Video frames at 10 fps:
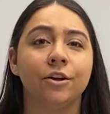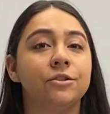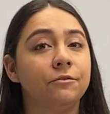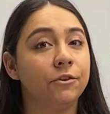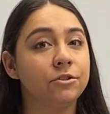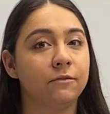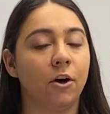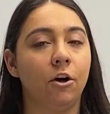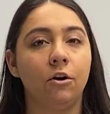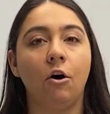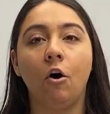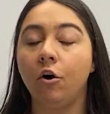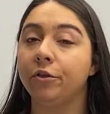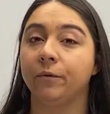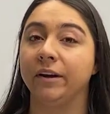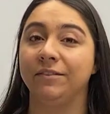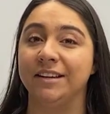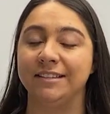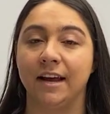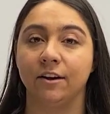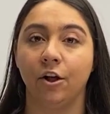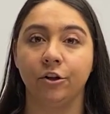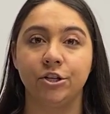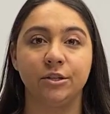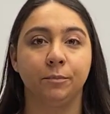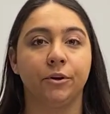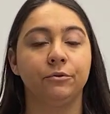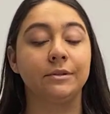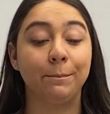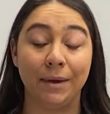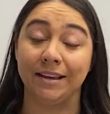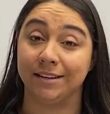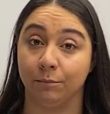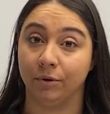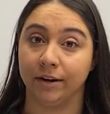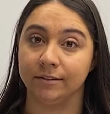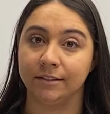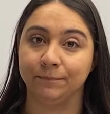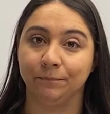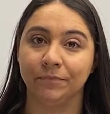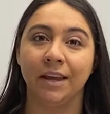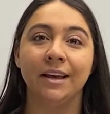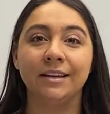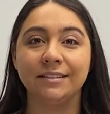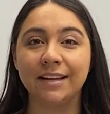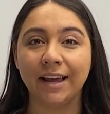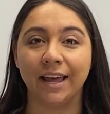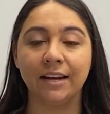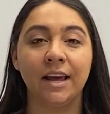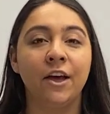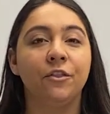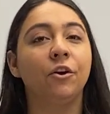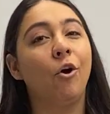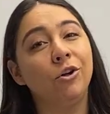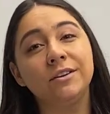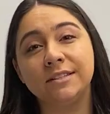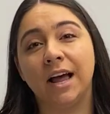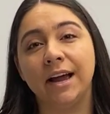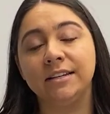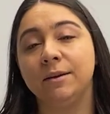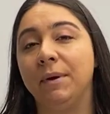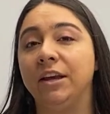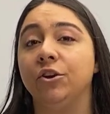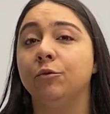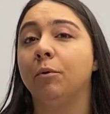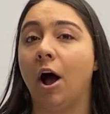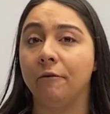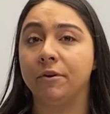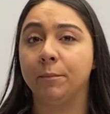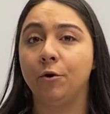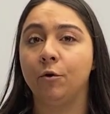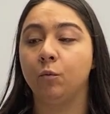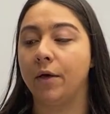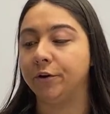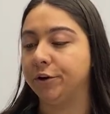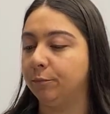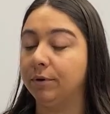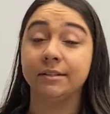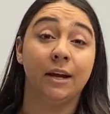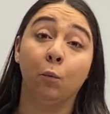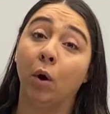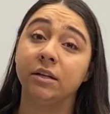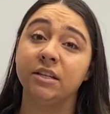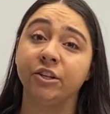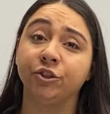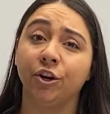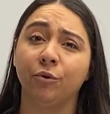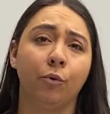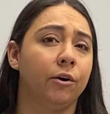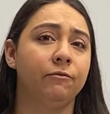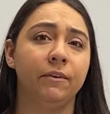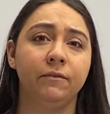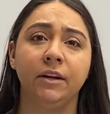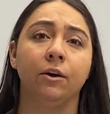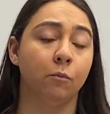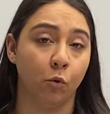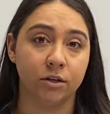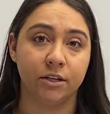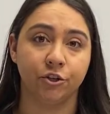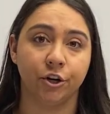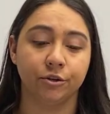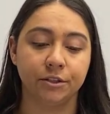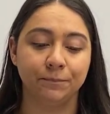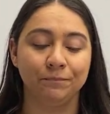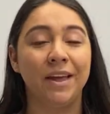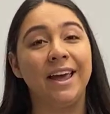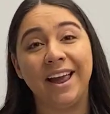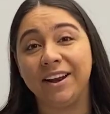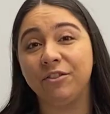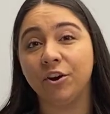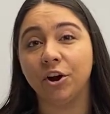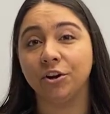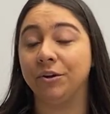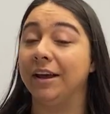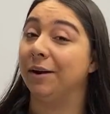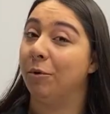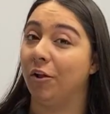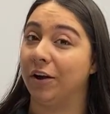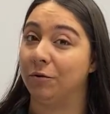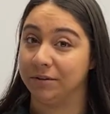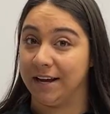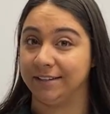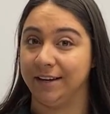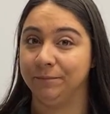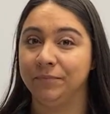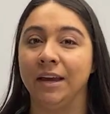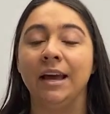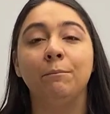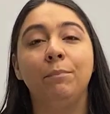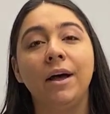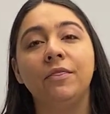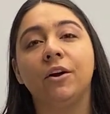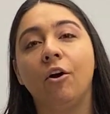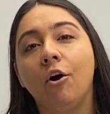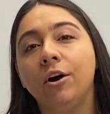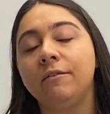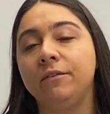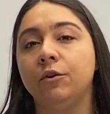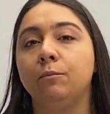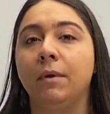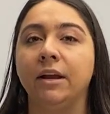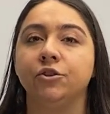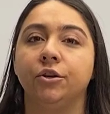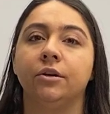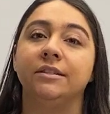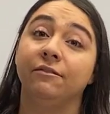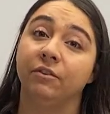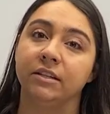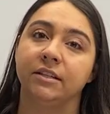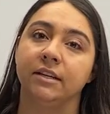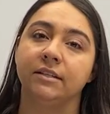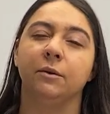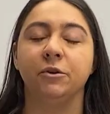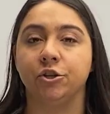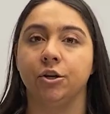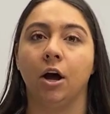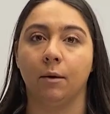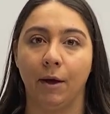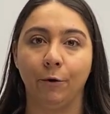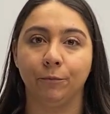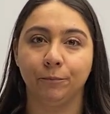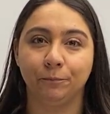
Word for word: So first of all, all three of these technologies produce amazing prints. Second, they're all designed to make you profitable whether you're printing one t-shirt or 50 or more t-shirts. And third, you can get them all at Coldesi. But there are a few major differences that we should talk about.